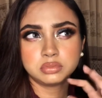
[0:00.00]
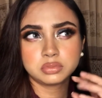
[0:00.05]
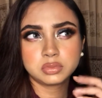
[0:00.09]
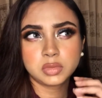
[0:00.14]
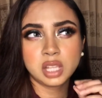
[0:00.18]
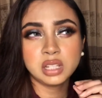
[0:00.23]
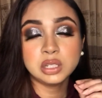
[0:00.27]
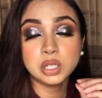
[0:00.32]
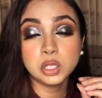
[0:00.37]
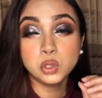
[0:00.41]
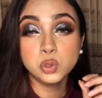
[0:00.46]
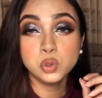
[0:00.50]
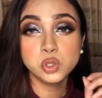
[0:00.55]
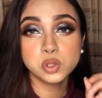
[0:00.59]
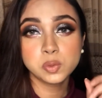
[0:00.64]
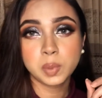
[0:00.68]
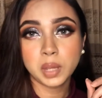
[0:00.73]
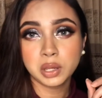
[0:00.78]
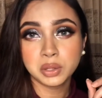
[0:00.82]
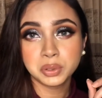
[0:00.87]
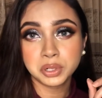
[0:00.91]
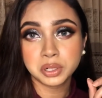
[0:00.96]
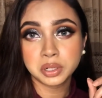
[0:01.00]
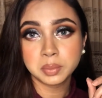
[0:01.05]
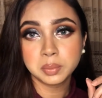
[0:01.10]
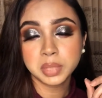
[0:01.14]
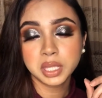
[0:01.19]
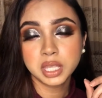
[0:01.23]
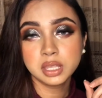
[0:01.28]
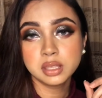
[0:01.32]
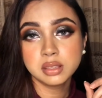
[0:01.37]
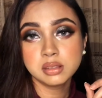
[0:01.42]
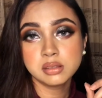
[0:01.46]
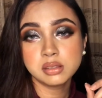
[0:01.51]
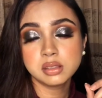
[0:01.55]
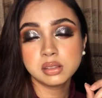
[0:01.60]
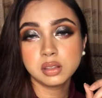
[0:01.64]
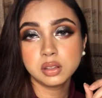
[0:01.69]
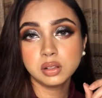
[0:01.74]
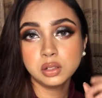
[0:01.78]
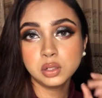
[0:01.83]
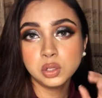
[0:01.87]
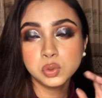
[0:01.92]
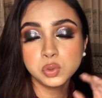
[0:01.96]
loose powder, because
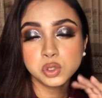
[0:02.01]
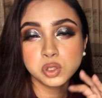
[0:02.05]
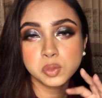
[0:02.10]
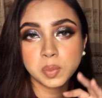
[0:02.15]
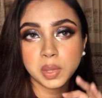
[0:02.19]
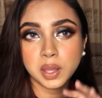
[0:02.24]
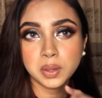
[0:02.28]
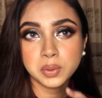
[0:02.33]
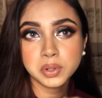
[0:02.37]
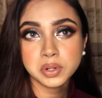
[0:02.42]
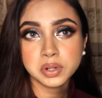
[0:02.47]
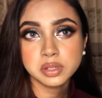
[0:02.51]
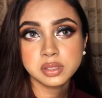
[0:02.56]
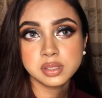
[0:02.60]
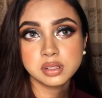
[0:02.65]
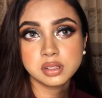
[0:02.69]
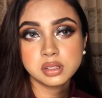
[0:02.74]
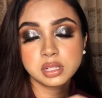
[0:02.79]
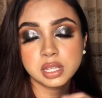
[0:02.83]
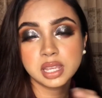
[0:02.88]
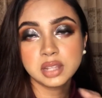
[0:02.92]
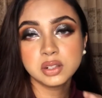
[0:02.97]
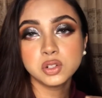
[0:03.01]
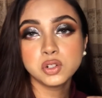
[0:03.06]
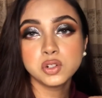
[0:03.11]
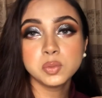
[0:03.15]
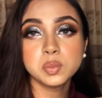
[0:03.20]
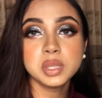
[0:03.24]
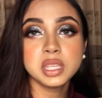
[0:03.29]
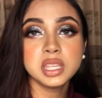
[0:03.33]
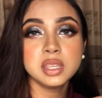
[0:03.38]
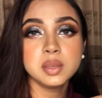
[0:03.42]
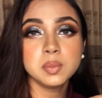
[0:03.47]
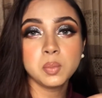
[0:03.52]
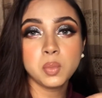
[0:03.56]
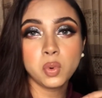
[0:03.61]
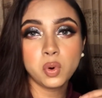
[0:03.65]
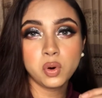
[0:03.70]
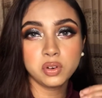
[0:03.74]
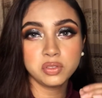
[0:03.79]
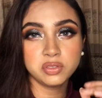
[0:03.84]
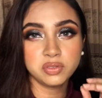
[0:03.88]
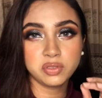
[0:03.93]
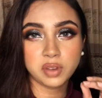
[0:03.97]
loose powders tend to be
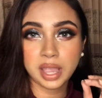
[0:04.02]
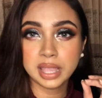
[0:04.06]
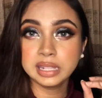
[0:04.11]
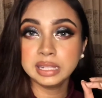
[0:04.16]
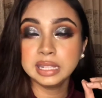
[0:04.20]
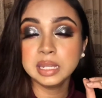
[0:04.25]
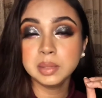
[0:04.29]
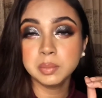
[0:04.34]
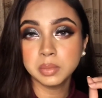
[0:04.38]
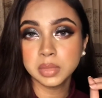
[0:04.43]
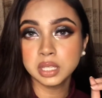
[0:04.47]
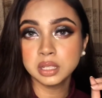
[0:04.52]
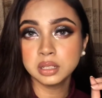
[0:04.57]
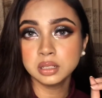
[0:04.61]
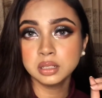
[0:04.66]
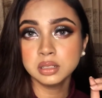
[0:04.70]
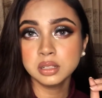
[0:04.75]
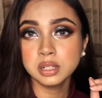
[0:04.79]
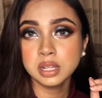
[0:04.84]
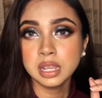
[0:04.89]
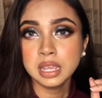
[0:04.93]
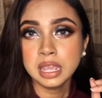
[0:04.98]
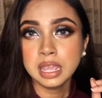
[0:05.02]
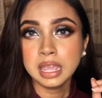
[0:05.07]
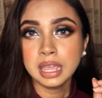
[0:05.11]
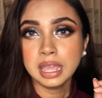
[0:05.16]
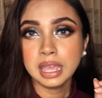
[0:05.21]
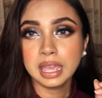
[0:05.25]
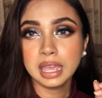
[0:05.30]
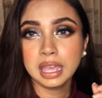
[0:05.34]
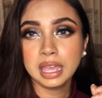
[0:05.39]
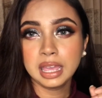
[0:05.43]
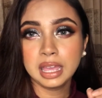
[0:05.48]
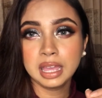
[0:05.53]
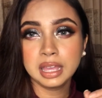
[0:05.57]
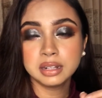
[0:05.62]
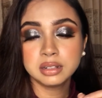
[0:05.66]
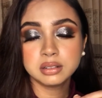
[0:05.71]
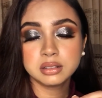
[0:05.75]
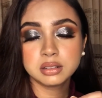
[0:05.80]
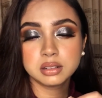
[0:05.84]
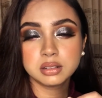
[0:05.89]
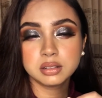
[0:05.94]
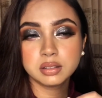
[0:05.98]
more finely milled
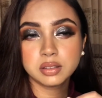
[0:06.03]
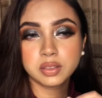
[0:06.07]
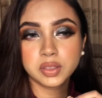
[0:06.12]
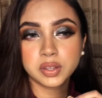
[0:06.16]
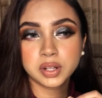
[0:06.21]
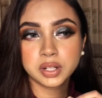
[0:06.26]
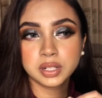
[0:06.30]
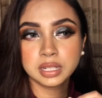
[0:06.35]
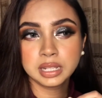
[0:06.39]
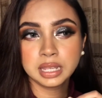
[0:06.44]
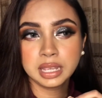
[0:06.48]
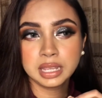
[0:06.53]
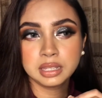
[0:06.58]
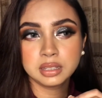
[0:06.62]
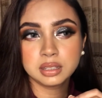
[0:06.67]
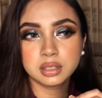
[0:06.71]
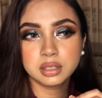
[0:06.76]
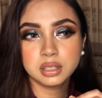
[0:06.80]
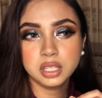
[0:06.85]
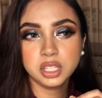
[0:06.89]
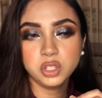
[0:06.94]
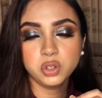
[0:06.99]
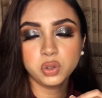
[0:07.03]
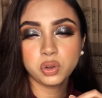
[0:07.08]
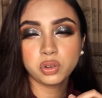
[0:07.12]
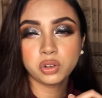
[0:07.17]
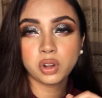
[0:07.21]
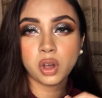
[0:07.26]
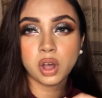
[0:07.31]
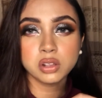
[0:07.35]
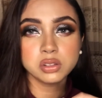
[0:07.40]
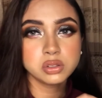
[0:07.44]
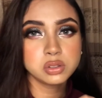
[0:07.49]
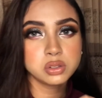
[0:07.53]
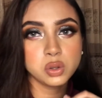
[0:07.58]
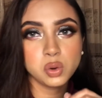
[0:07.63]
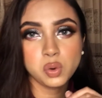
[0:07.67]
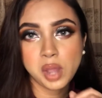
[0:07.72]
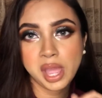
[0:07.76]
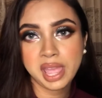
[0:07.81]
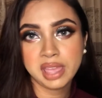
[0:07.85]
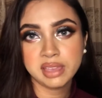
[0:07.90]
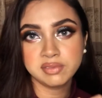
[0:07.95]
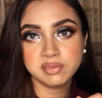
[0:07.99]
and they're, like, you know, not
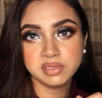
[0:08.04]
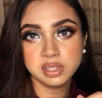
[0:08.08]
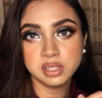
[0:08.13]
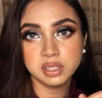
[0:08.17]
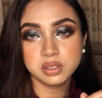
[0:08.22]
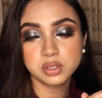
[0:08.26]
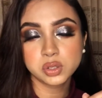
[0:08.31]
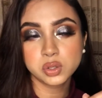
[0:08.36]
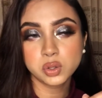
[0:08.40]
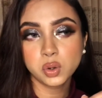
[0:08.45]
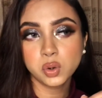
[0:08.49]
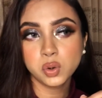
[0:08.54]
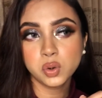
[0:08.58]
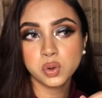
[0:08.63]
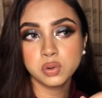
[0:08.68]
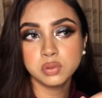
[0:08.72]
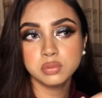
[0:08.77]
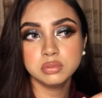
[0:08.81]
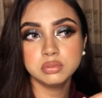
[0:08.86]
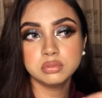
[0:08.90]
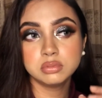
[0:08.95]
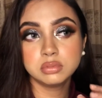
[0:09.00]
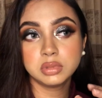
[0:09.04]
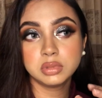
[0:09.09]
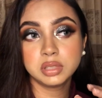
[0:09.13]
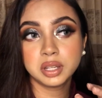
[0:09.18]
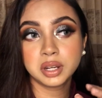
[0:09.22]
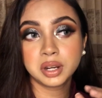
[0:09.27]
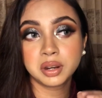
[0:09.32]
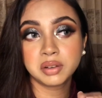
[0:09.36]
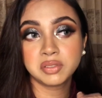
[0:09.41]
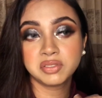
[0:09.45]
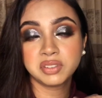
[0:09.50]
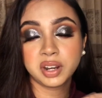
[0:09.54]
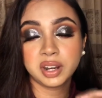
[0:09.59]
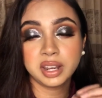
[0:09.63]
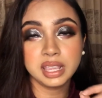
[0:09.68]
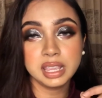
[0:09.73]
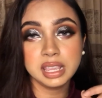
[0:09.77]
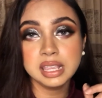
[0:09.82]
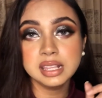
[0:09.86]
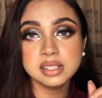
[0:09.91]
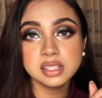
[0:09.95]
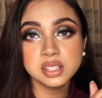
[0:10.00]
so heavy, so they're very
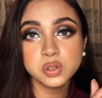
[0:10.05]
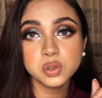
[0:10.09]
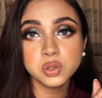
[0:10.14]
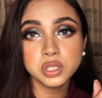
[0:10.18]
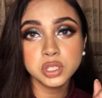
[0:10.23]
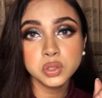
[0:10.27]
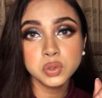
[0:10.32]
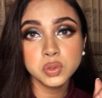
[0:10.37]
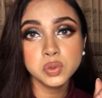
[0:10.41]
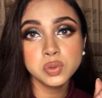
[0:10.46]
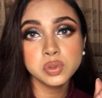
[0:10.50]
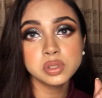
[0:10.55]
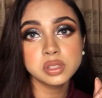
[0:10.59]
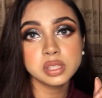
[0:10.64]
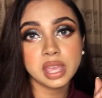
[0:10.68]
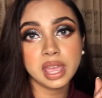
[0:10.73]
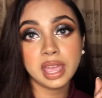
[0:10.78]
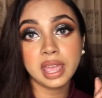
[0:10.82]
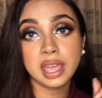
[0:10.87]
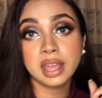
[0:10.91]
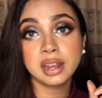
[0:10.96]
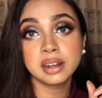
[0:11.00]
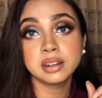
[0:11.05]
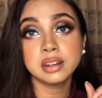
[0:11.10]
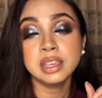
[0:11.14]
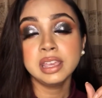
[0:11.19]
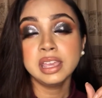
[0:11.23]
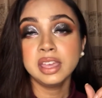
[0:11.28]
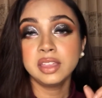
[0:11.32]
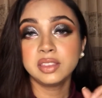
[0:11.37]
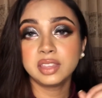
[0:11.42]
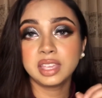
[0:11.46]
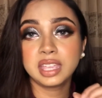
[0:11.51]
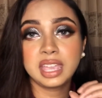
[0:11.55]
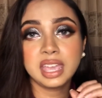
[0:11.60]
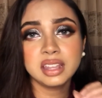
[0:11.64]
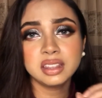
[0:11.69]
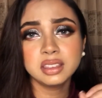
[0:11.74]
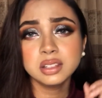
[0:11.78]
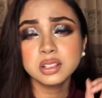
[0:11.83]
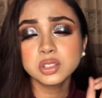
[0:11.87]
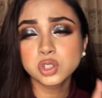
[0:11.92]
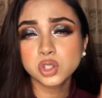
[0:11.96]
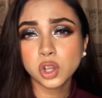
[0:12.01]
easy to use and they
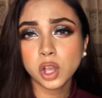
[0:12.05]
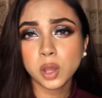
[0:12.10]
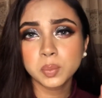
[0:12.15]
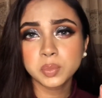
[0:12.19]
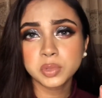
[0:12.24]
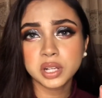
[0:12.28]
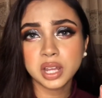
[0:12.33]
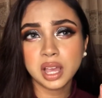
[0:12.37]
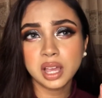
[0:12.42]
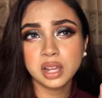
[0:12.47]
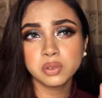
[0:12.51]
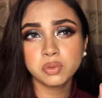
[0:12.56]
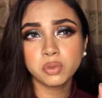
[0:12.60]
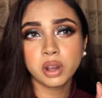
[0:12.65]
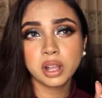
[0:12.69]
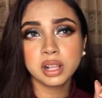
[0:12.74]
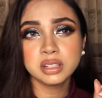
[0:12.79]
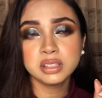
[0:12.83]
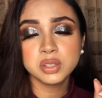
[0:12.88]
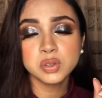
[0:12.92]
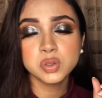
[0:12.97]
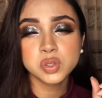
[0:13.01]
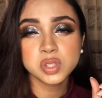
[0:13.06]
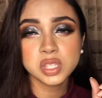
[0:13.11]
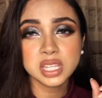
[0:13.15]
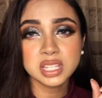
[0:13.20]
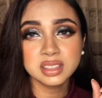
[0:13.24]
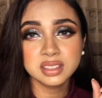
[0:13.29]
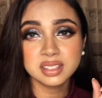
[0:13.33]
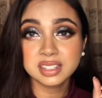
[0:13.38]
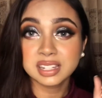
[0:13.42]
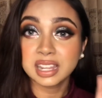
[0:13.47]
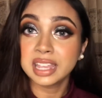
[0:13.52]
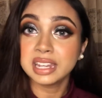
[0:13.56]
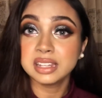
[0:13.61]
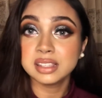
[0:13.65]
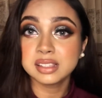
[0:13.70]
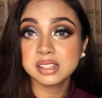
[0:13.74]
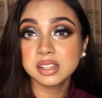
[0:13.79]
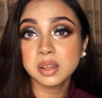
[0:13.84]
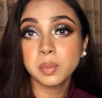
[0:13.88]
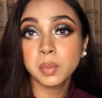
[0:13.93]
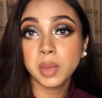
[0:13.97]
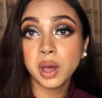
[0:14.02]
get the job done while using the
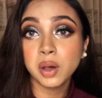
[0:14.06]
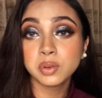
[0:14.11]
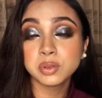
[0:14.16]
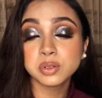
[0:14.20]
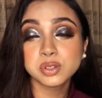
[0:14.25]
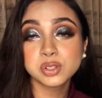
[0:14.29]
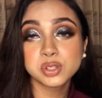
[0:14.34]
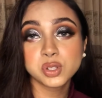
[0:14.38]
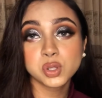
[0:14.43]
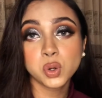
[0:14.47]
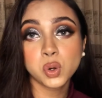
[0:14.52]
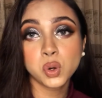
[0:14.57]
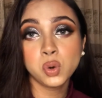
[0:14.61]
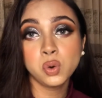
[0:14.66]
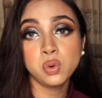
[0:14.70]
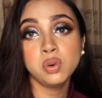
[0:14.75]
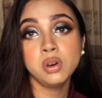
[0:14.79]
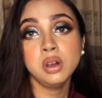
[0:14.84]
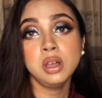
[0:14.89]
tiniest amount. So